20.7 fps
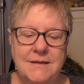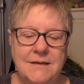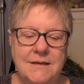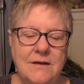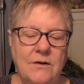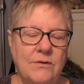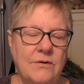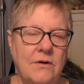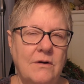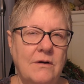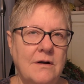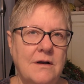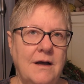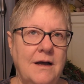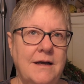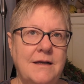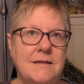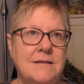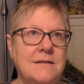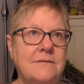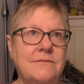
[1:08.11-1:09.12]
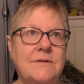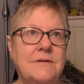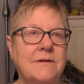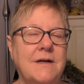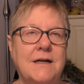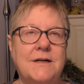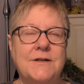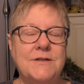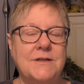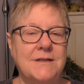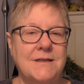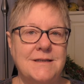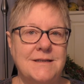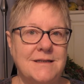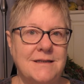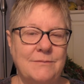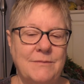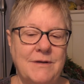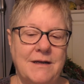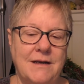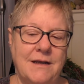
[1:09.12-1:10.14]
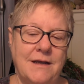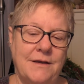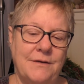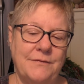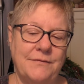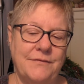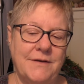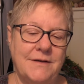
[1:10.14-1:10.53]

go in all kinds of directions in my life,